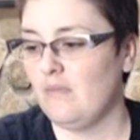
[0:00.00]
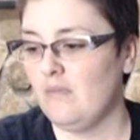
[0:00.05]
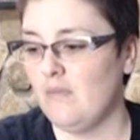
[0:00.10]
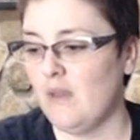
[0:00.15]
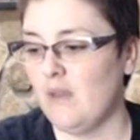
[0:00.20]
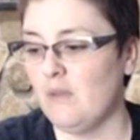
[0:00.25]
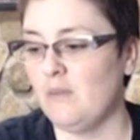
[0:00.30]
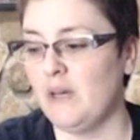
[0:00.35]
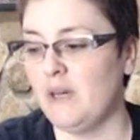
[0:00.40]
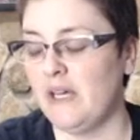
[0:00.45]

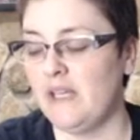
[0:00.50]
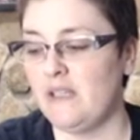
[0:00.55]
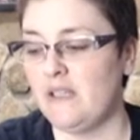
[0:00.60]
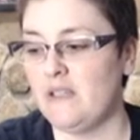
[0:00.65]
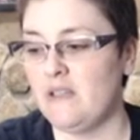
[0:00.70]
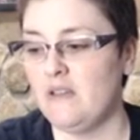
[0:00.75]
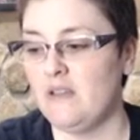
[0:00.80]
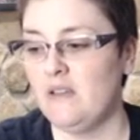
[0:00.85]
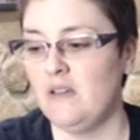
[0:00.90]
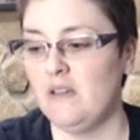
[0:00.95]

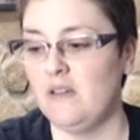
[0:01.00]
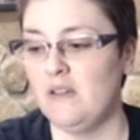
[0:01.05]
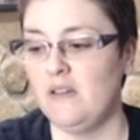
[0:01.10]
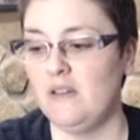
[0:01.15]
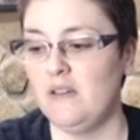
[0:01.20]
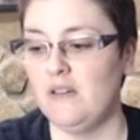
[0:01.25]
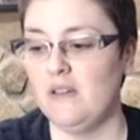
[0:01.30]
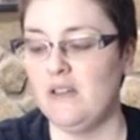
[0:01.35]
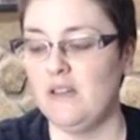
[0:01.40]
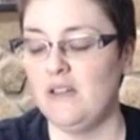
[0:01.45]
But
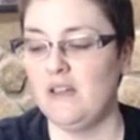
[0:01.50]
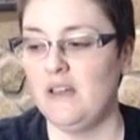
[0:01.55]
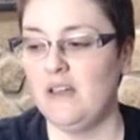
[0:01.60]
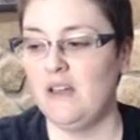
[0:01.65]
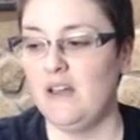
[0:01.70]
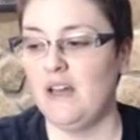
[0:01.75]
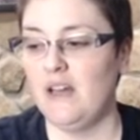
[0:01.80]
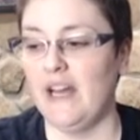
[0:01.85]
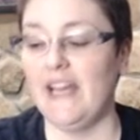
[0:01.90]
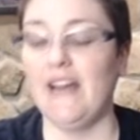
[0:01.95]

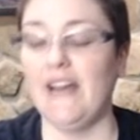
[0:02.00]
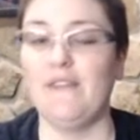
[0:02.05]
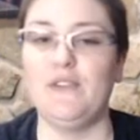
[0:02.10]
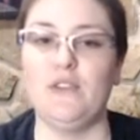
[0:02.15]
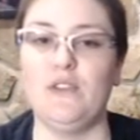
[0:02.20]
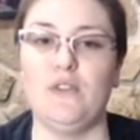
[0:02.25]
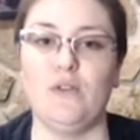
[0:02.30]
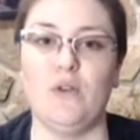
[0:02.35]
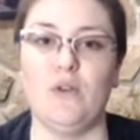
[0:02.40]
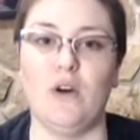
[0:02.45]
I have
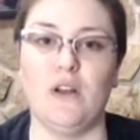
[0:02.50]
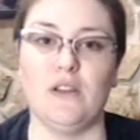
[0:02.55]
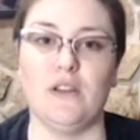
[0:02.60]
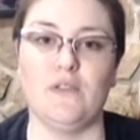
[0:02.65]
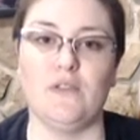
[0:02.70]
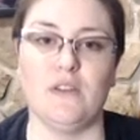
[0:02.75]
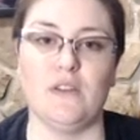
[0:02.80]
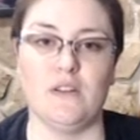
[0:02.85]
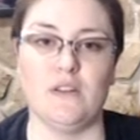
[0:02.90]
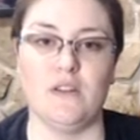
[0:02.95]
to do all
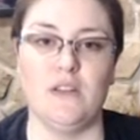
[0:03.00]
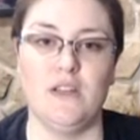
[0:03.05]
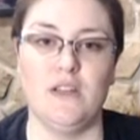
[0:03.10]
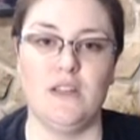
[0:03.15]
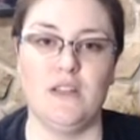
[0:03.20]
of the